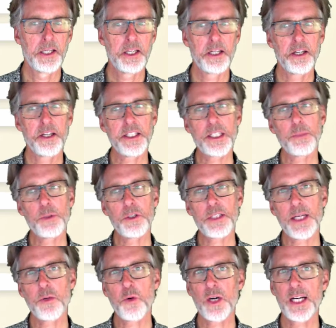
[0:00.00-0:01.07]
let's suppose I
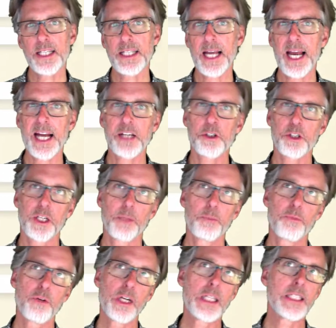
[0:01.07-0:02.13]
wanted to actually
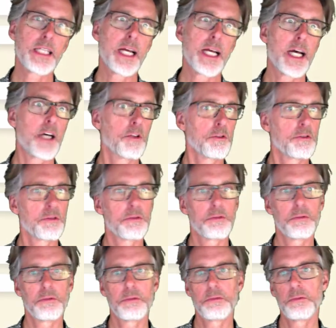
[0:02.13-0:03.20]
print out
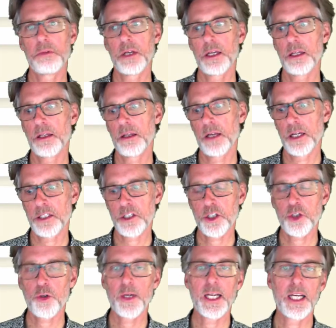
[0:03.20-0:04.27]
a
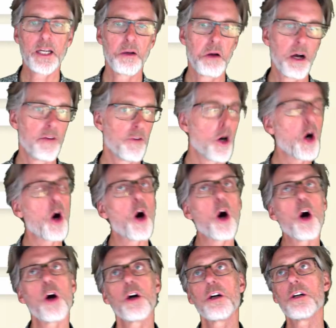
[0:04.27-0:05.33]
string of
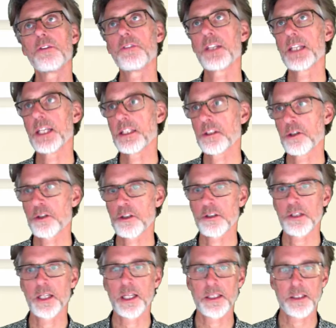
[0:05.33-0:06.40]
all of the integers
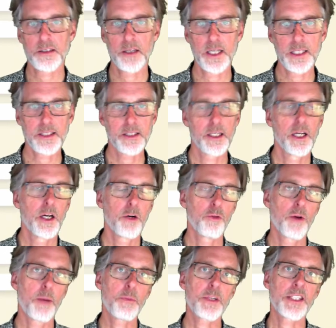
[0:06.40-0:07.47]
in this list
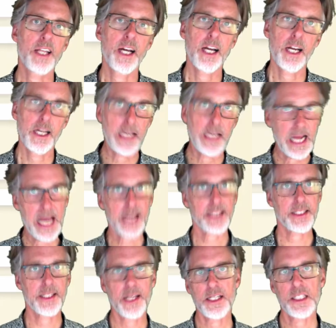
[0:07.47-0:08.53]
represented in
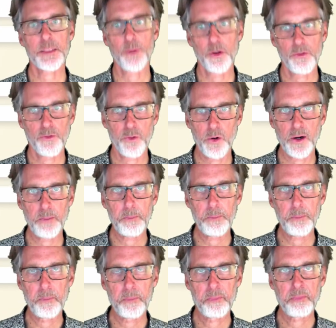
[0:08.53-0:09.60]
hexadecimal form.
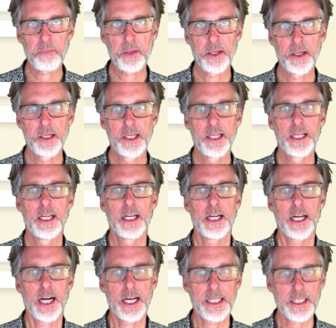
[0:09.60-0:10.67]

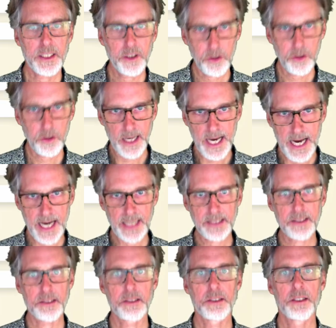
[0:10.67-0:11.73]
I can do that
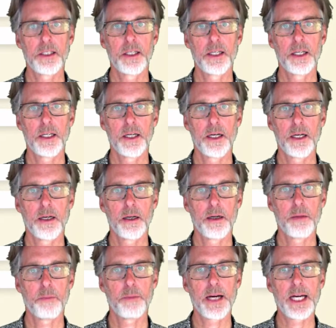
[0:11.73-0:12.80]

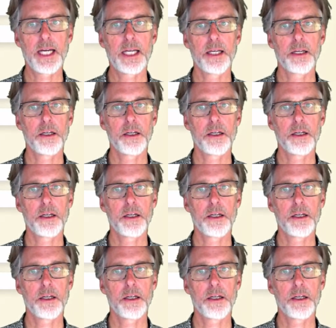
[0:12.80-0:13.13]
by